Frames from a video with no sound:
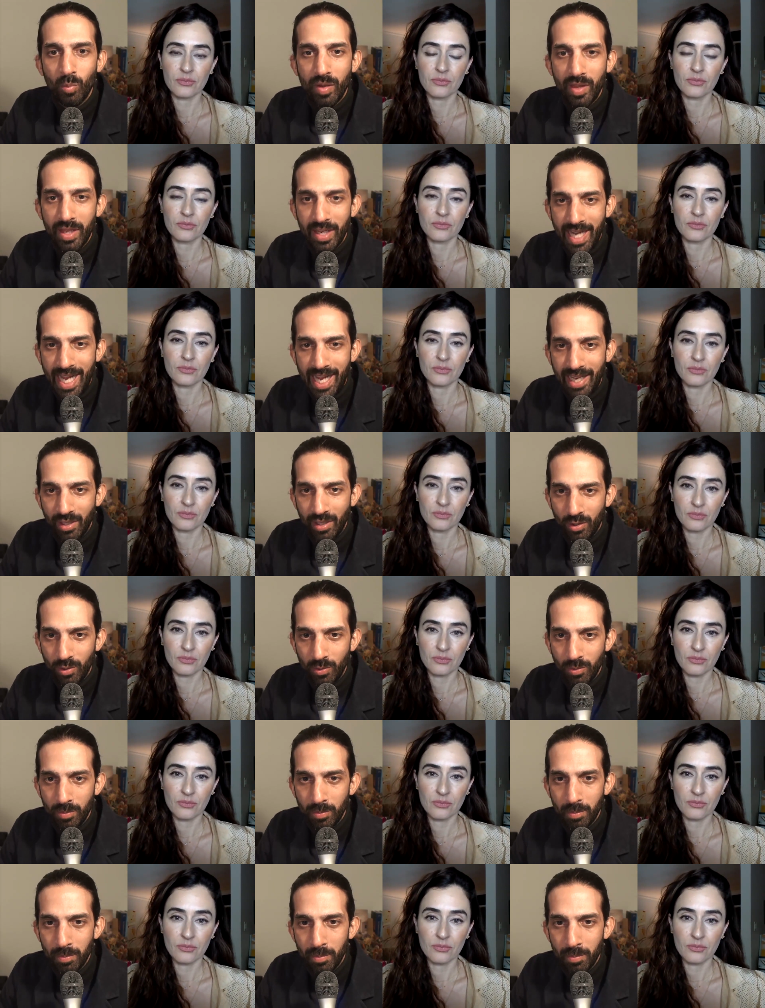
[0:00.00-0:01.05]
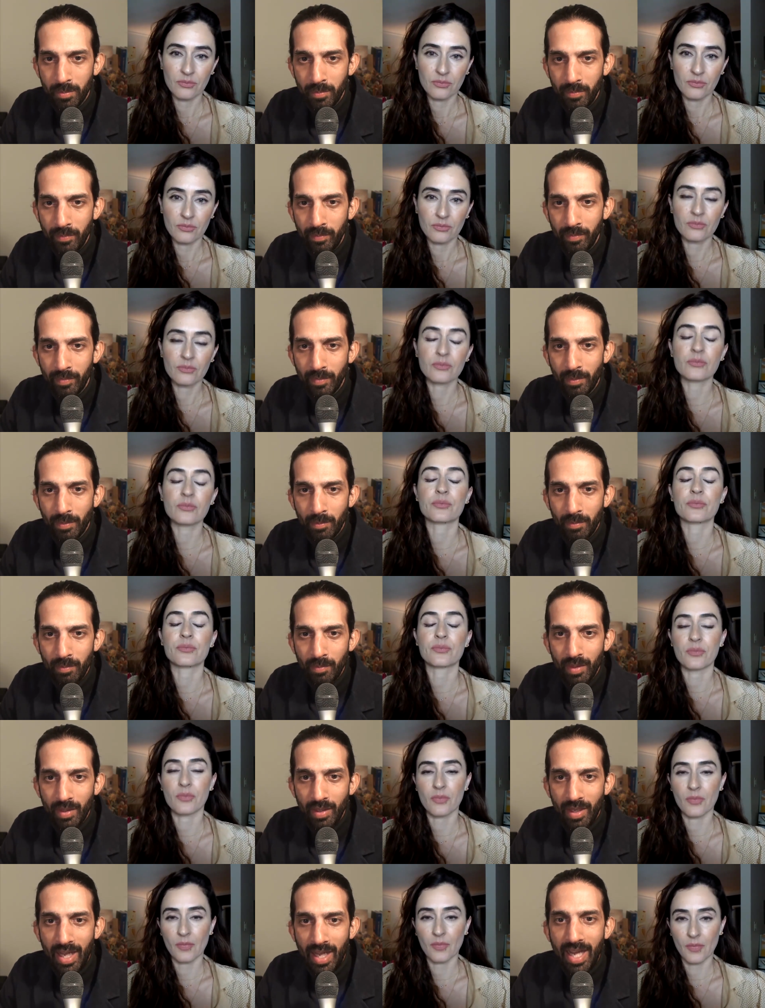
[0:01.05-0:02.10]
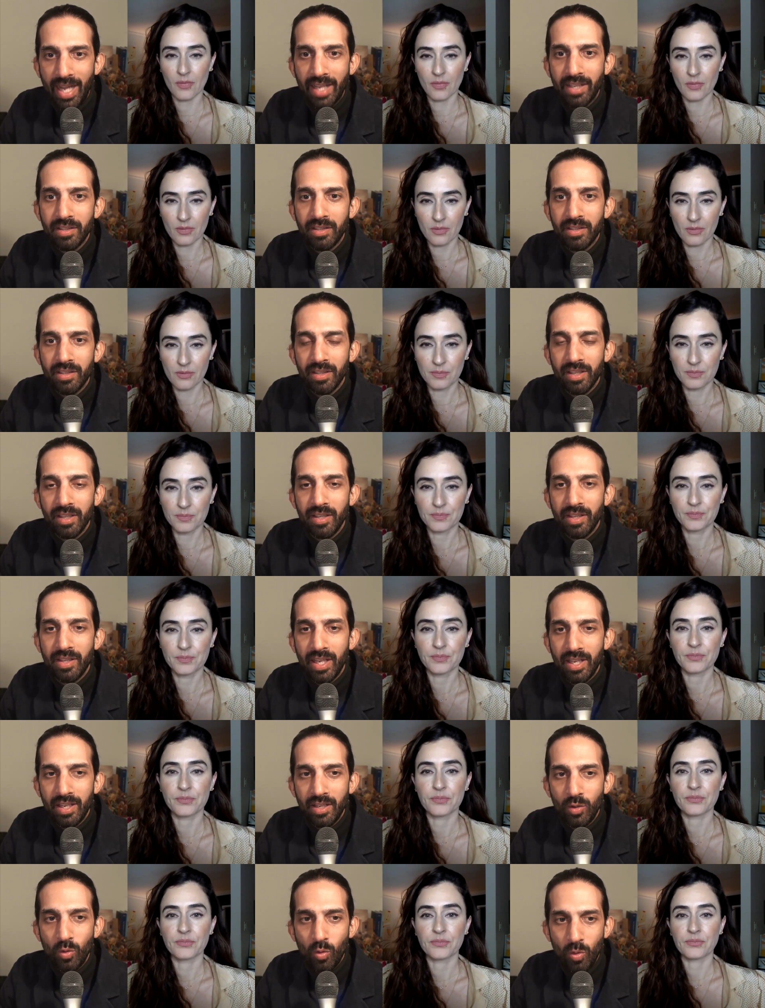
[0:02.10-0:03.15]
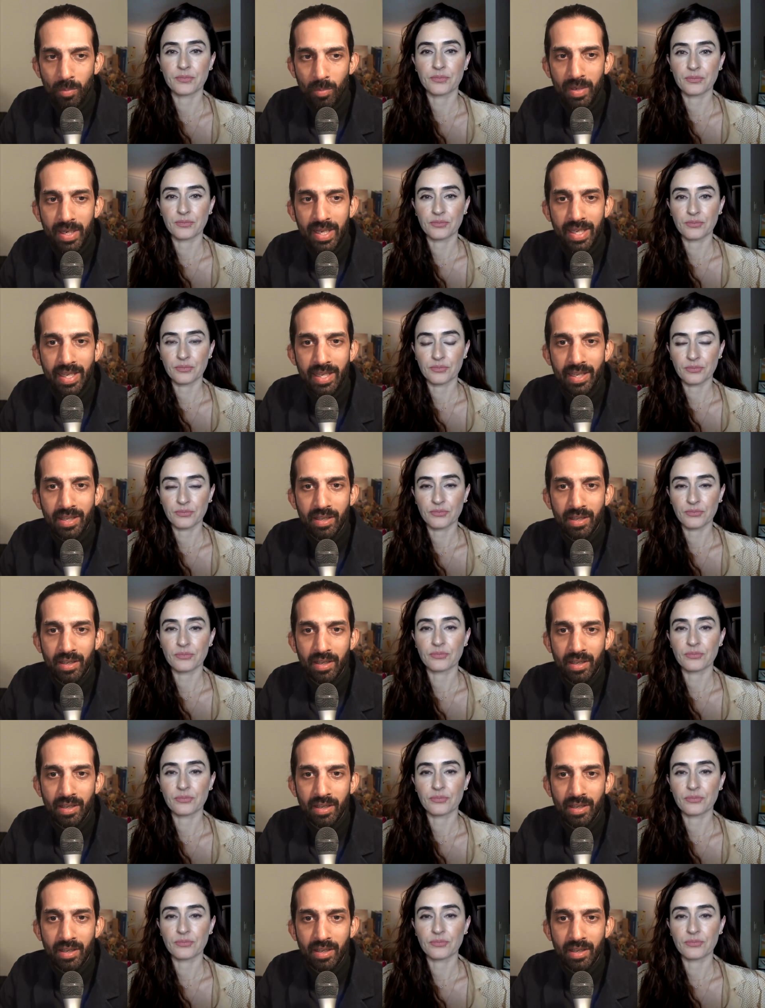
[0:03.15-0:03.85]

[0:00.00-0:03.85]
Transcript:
Speaker 1: with an angle. Mm. And they're normally